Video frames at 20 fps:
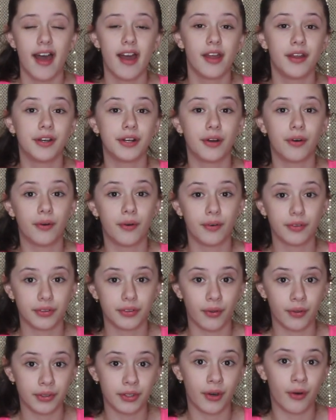and
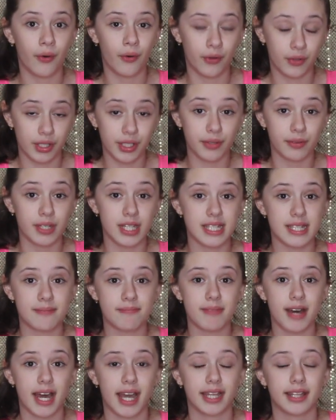the only
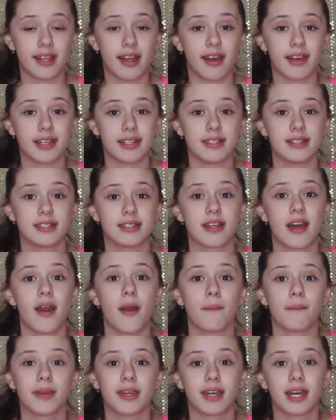reason behind that is
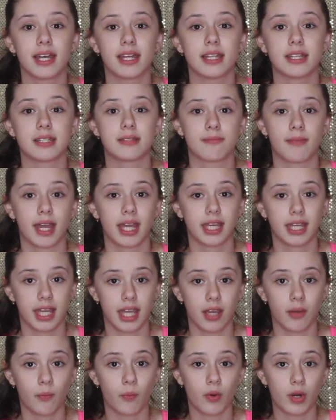because my
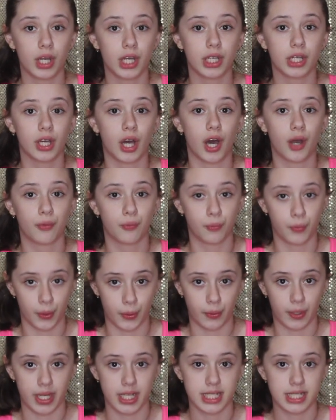camera got
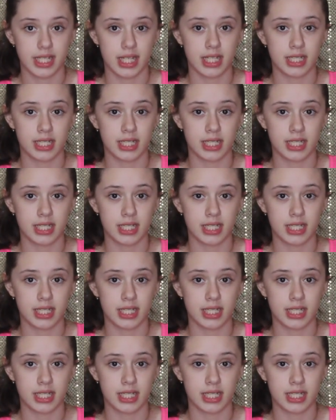ruined.